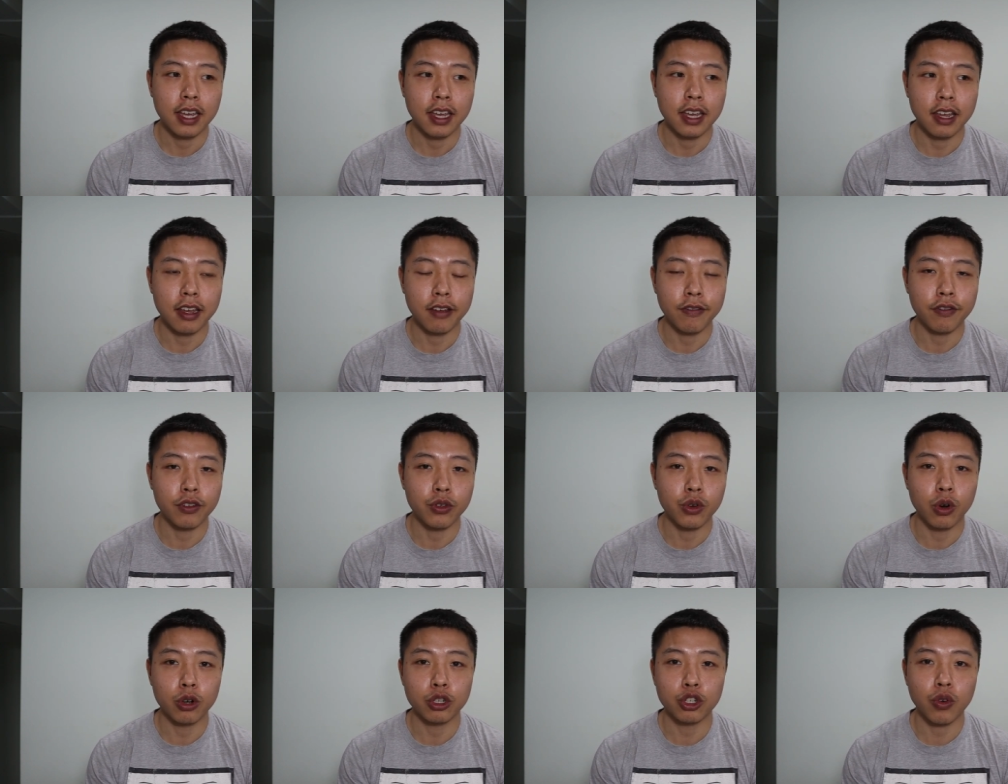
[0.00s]
if
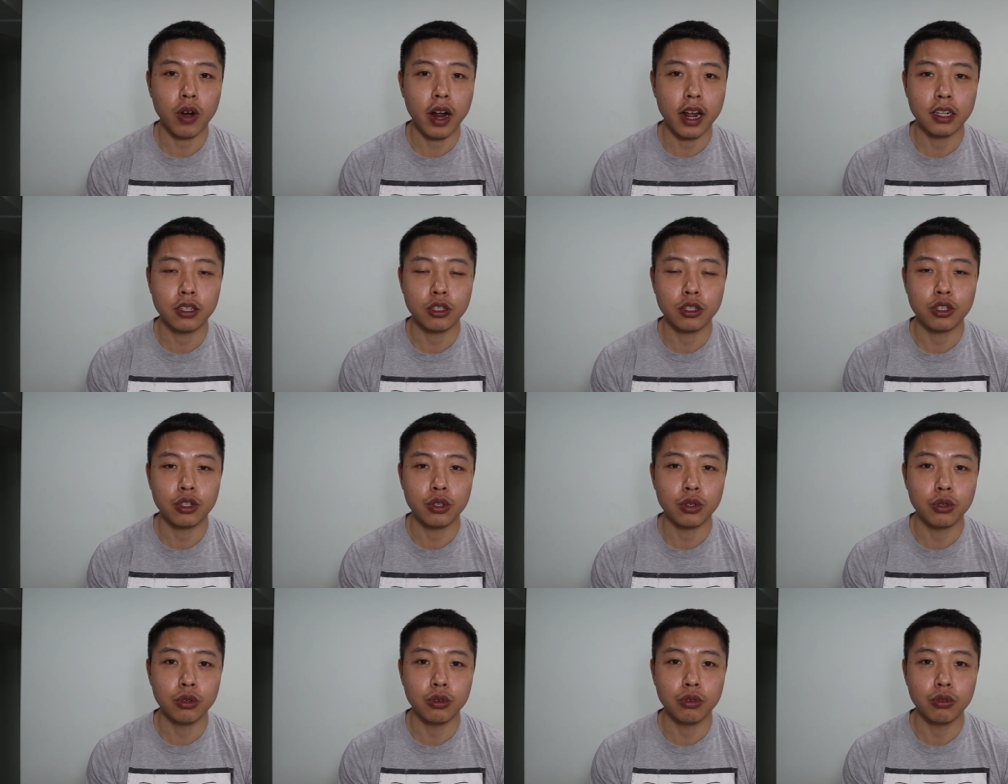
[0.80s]
you're trying
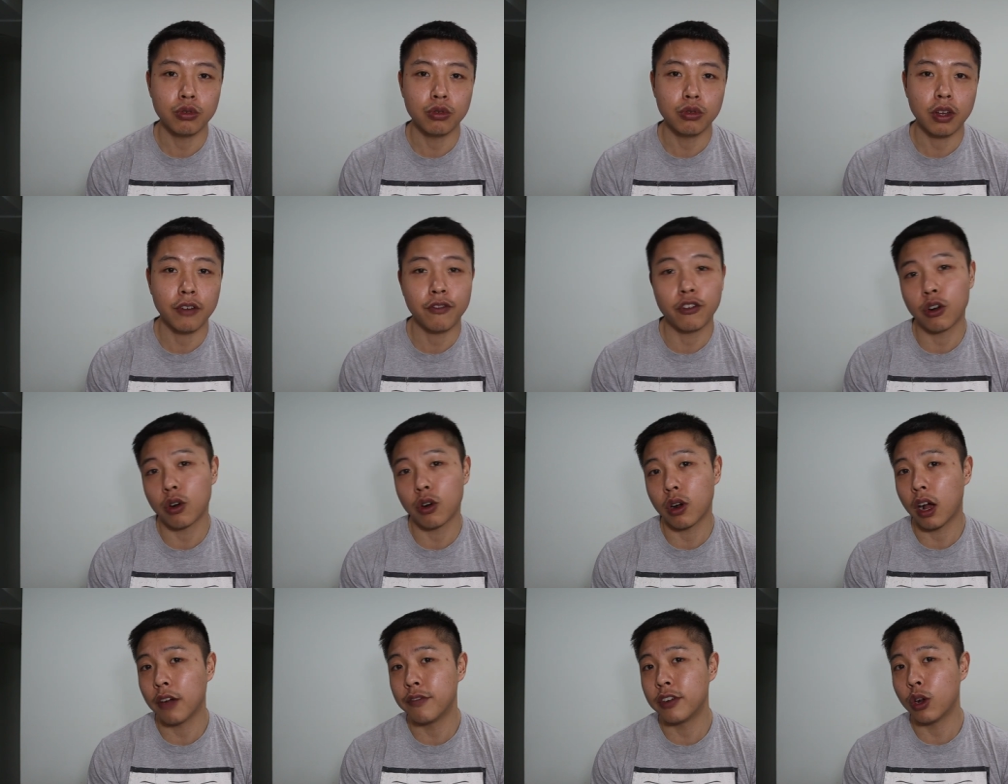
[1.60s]
to if
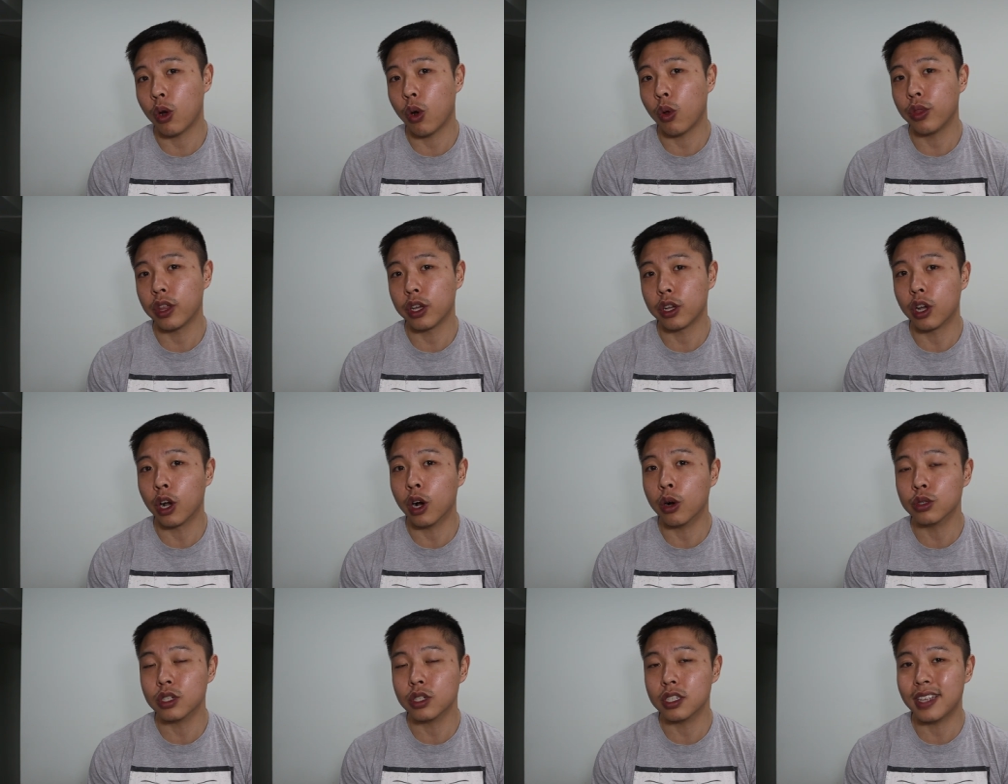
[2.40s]
your oven only
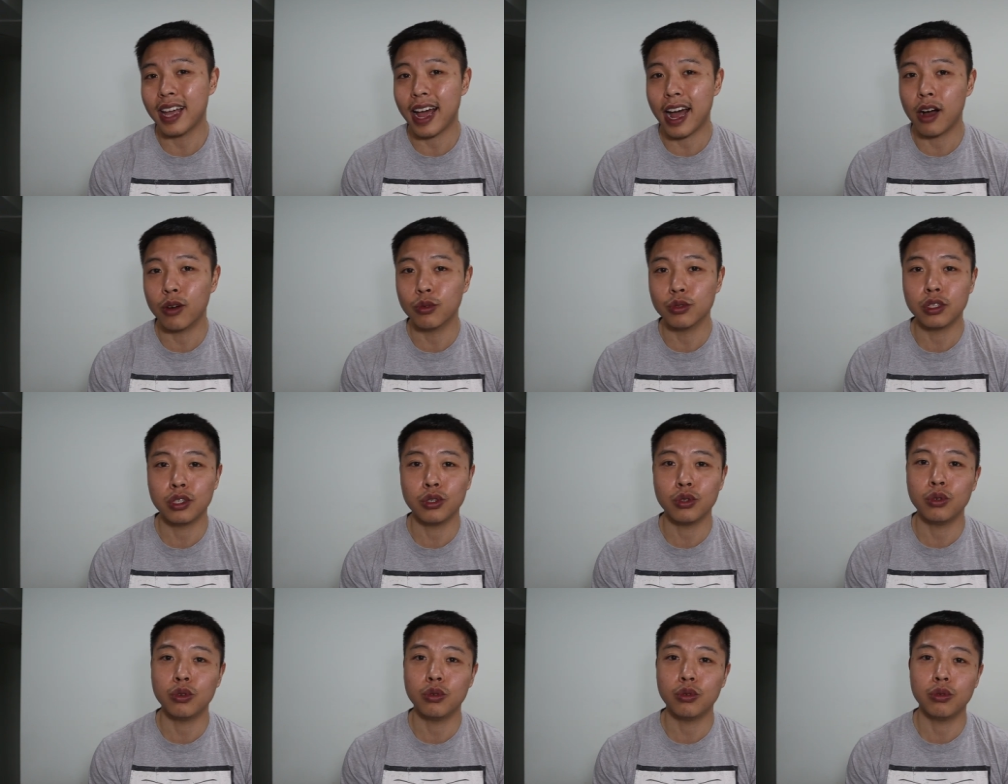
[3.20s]
goes down
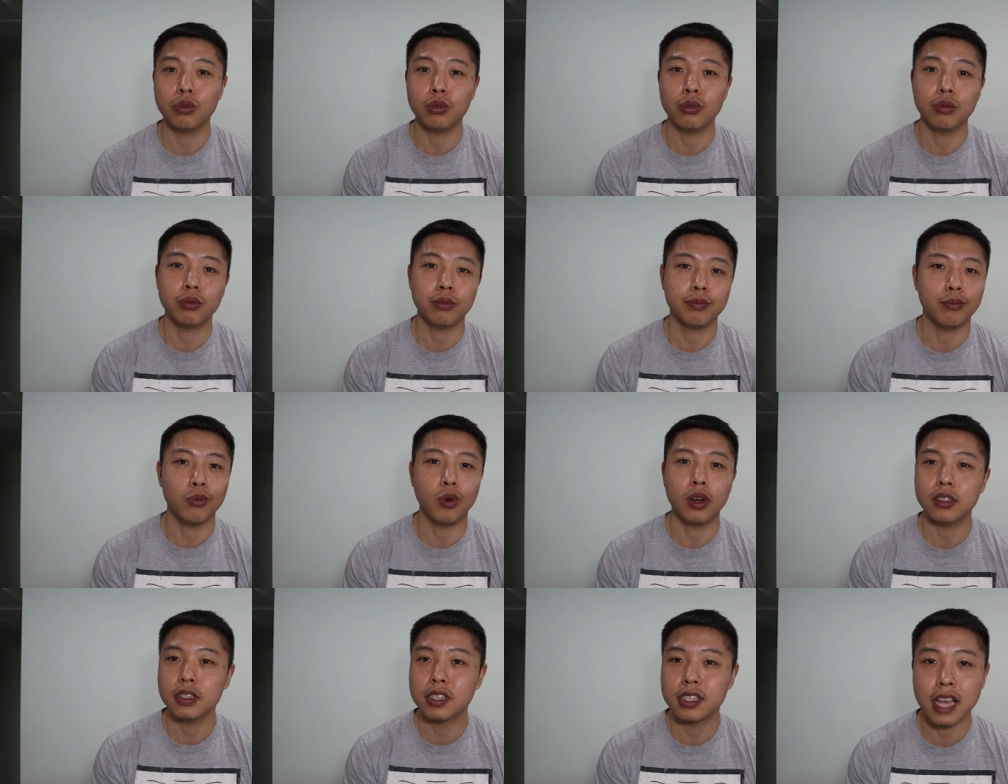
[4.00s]
to
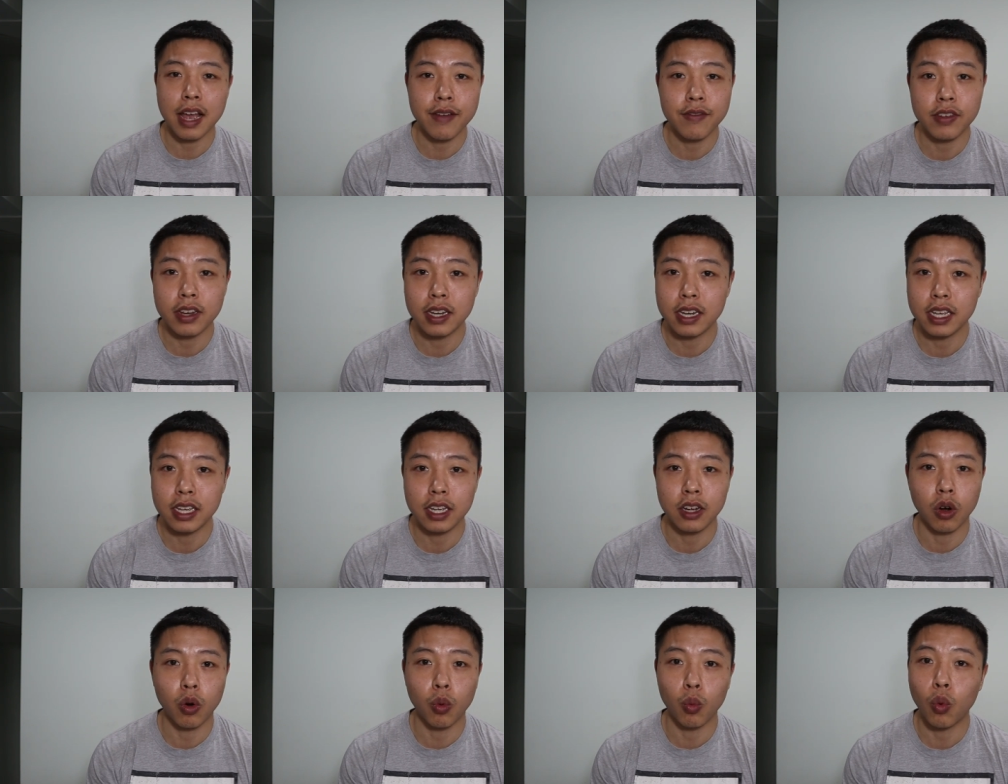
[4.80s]

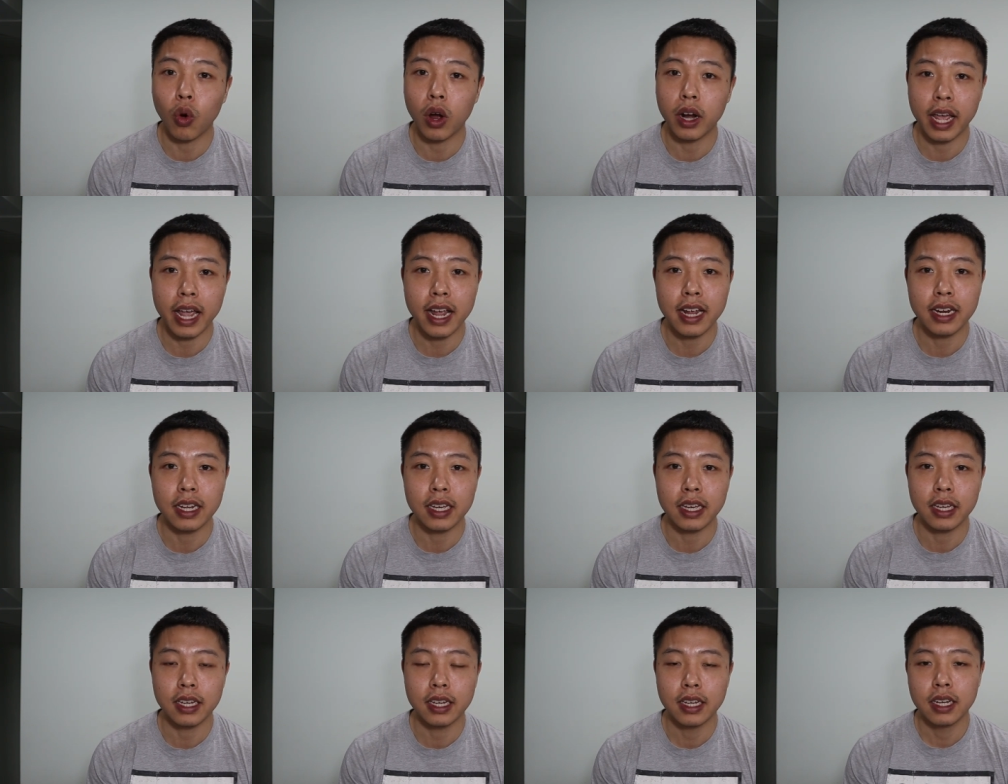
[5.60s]
170 or
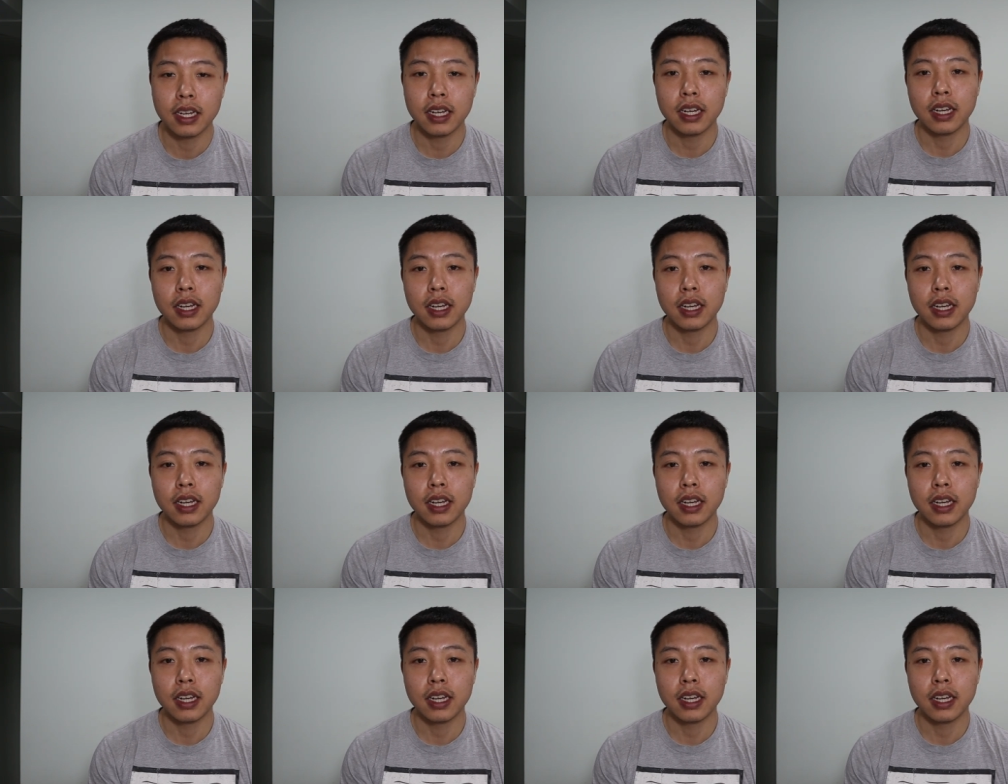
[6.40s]
180